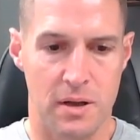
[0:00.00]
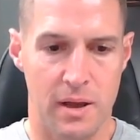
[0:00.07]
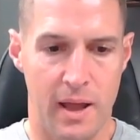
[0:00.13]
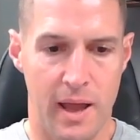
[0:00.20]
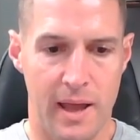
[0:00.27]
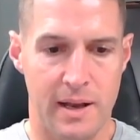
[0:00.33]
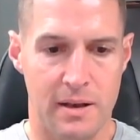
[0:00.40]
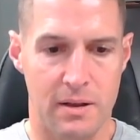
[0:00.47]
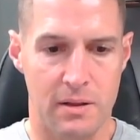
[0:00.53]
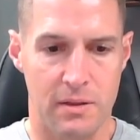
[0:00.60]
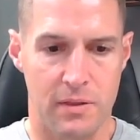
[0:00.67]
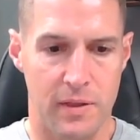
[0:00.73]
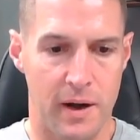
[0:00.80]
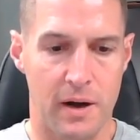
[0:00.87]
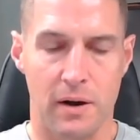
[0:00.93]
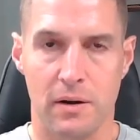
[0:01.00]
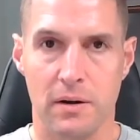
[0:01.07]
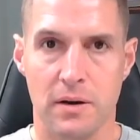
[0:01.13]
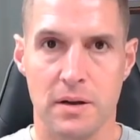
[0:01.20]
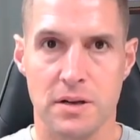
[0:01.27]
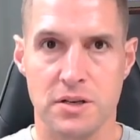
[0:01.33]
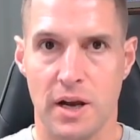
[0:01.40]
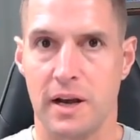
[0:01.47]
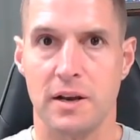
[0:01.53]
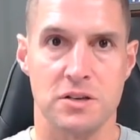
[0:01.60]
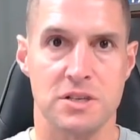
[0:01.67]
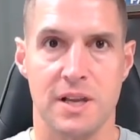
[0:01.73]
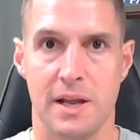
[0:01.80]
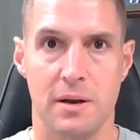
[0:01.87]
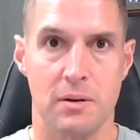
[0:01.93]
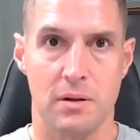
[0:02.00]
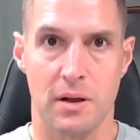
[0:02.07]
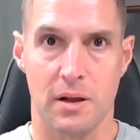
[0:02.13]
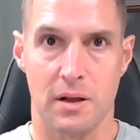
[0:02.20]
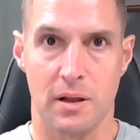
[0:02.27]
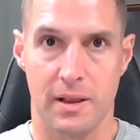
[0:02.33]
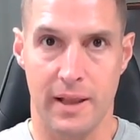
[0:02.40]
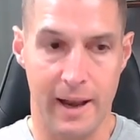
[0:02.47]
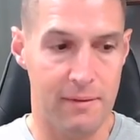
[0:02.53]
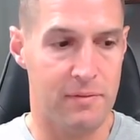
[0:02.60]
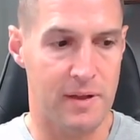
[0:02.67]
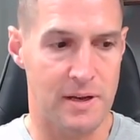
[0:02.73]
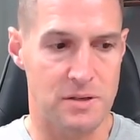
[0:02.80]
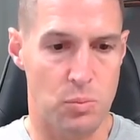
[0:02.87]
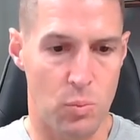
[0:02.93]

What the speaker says: And they're trying to understand a lot of things.